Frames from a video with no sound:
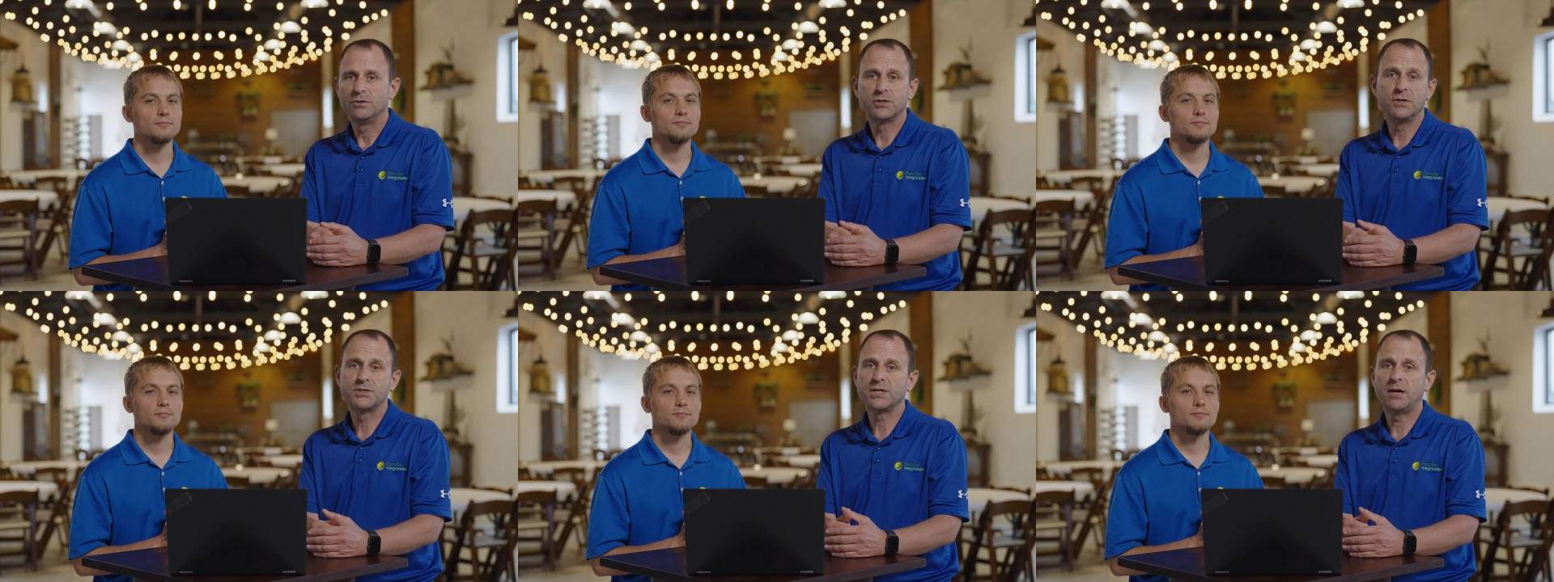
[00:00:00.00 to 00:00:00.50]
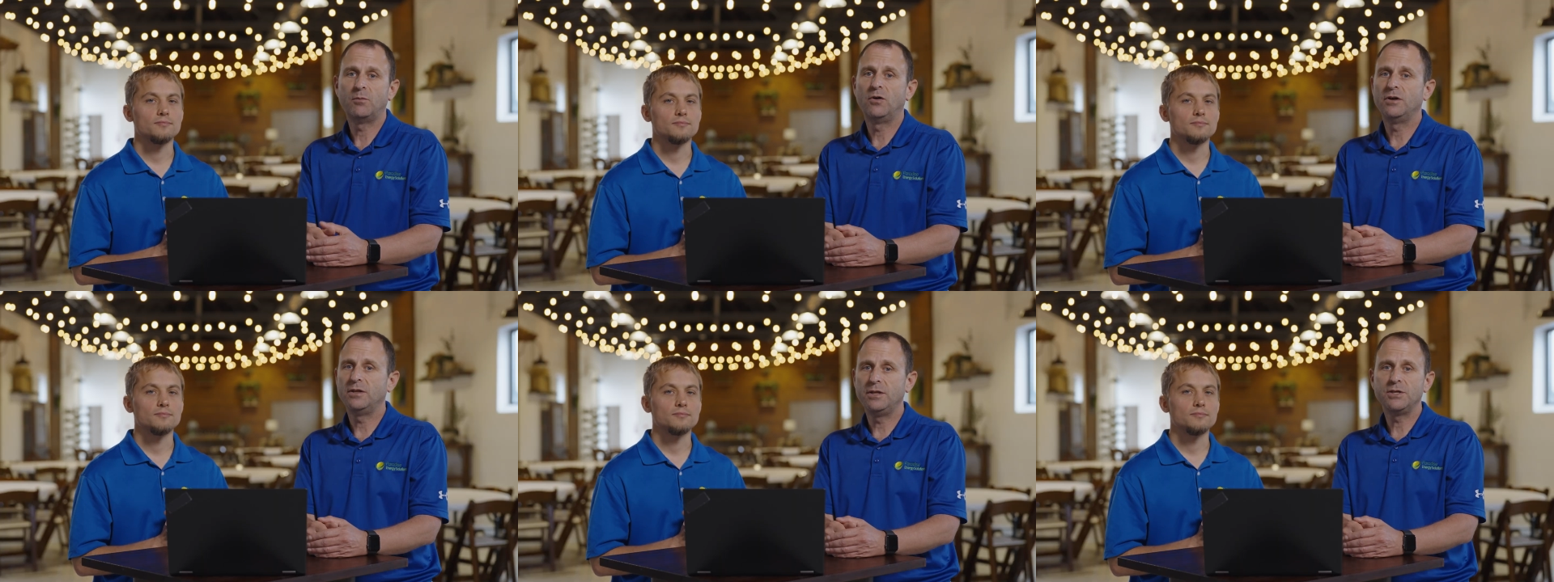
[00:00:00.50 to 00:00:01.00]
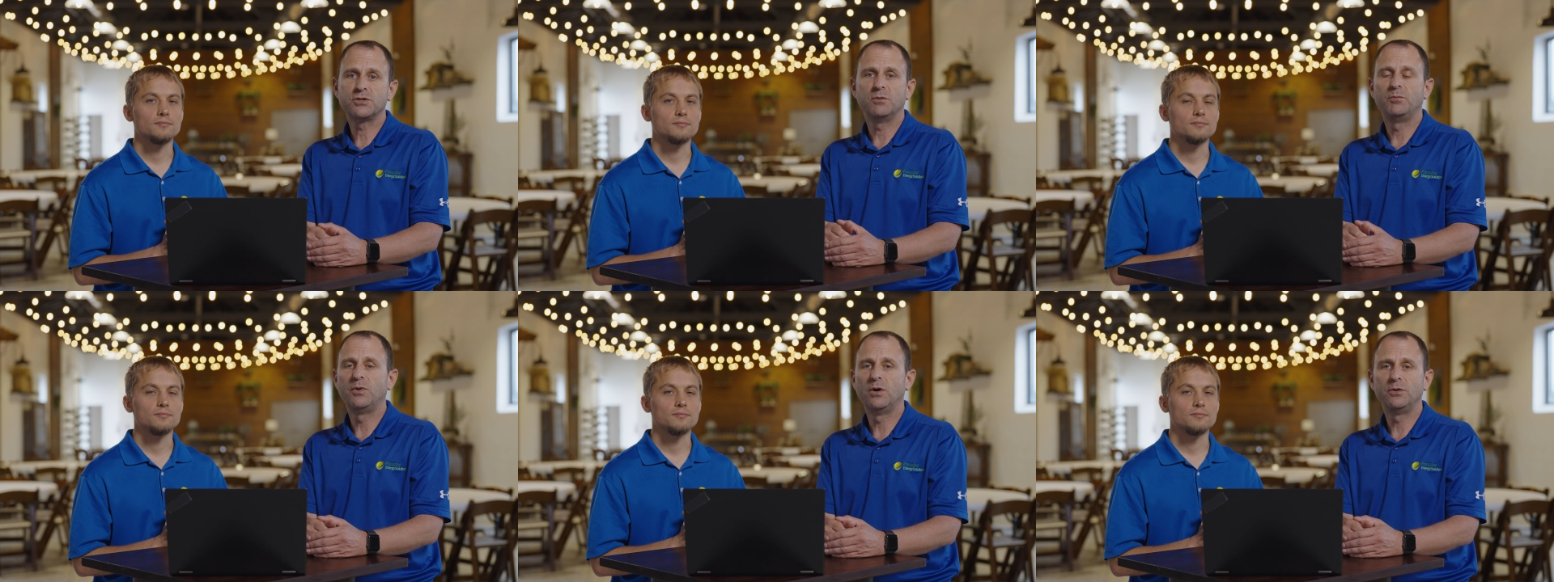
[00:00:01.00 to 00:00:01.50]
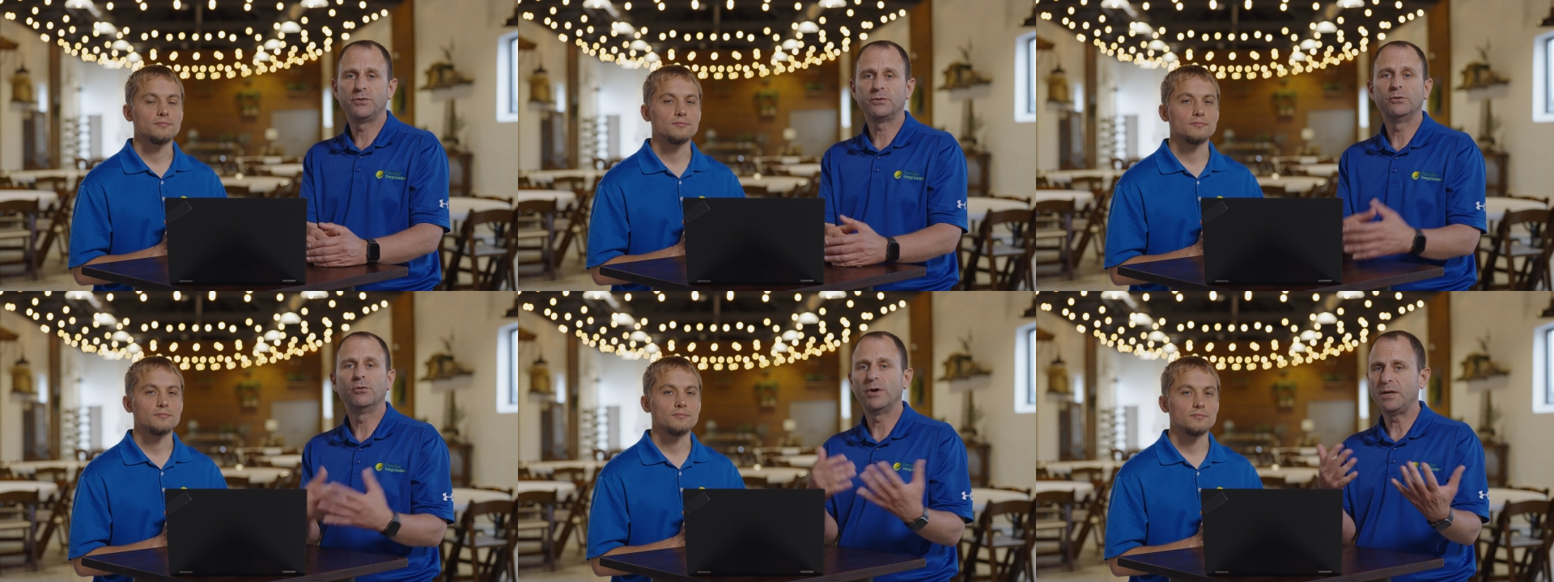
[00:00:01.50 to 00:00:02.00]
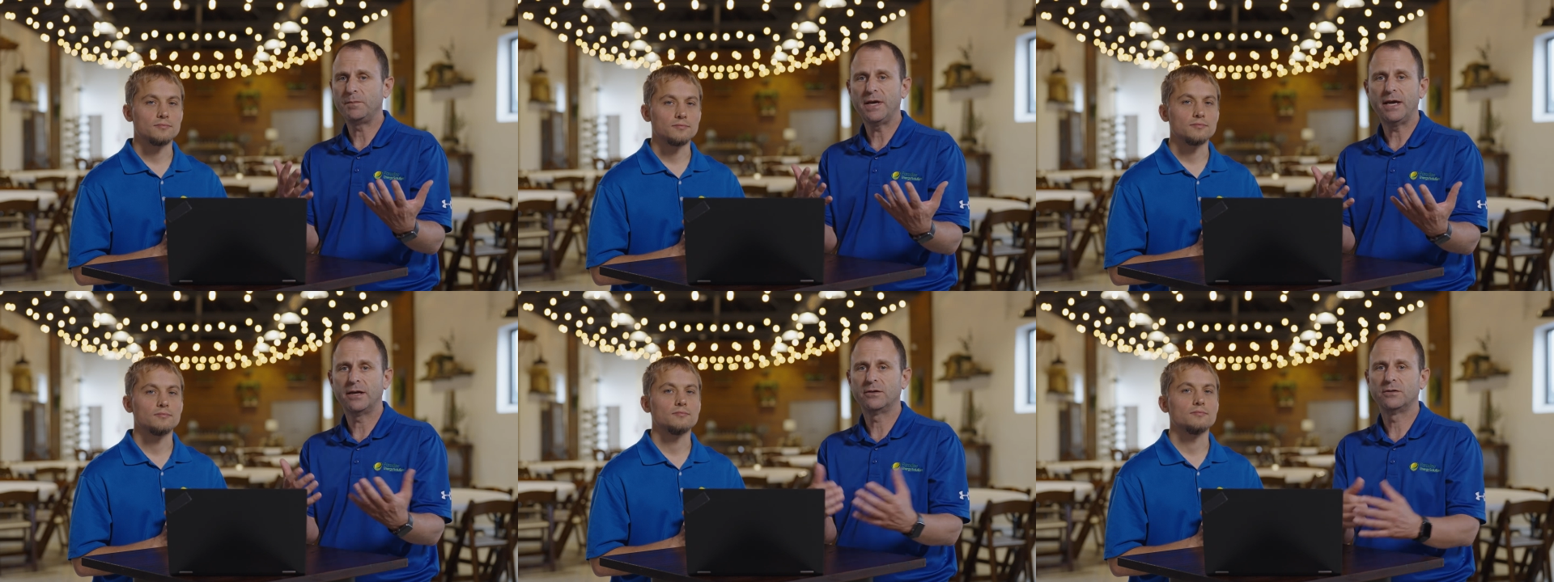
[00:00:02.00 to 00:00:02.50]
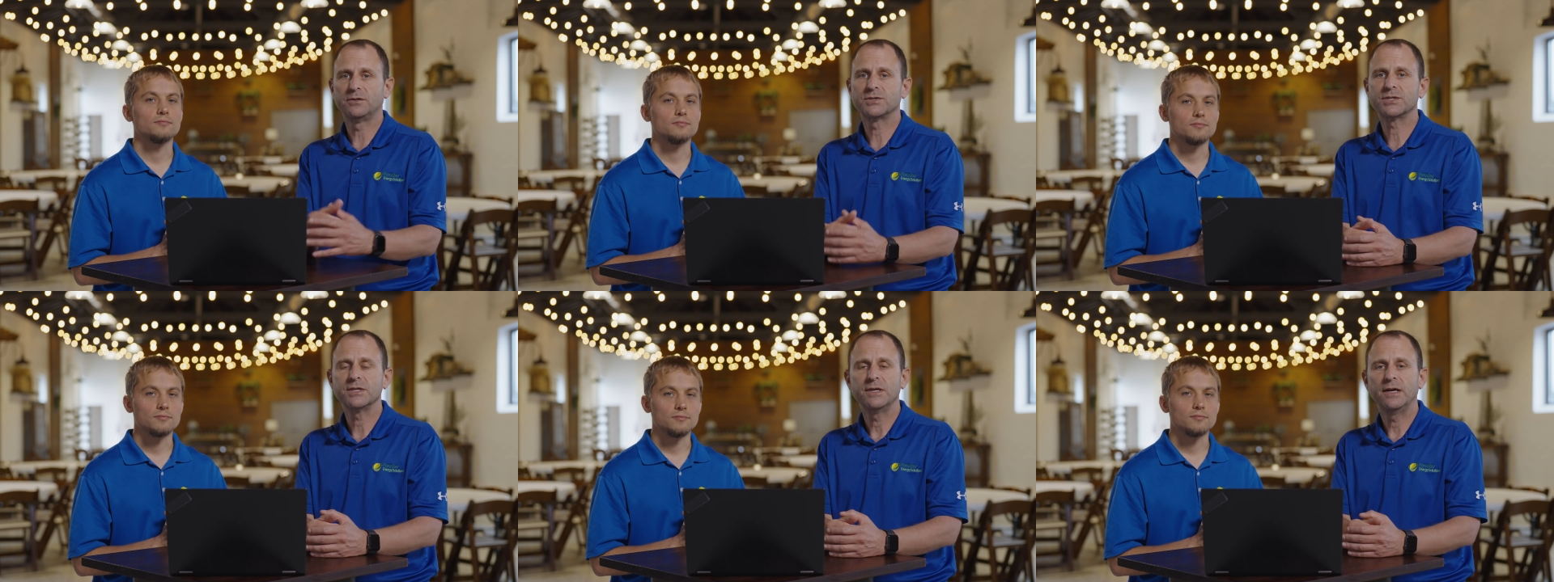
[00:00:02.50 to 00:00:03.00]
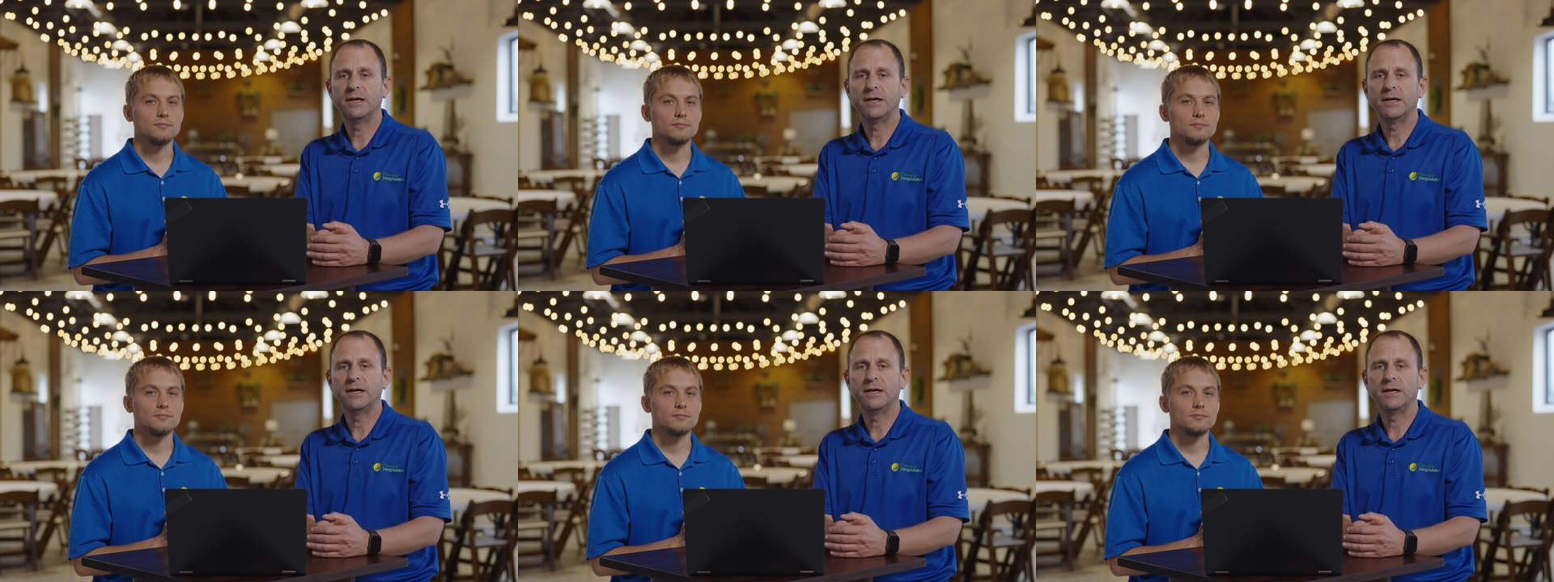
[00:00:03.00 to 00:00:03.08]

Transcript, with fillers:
Speaker 1: So in summary, these are both great panels,